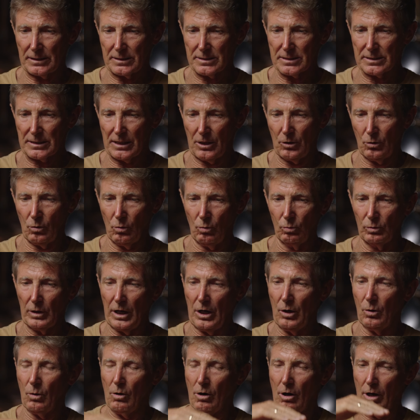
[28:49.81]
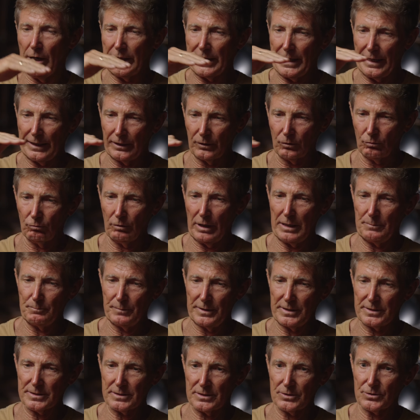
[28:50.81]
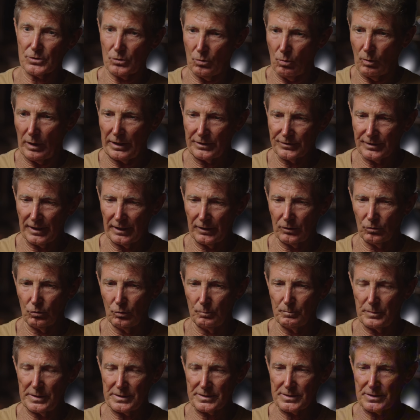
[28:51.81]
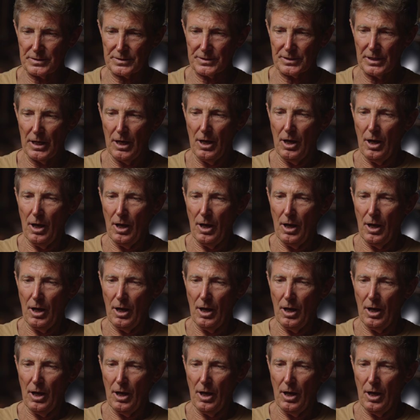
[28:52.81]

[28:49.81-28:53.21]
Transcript: So although I had a great business, always had a good business,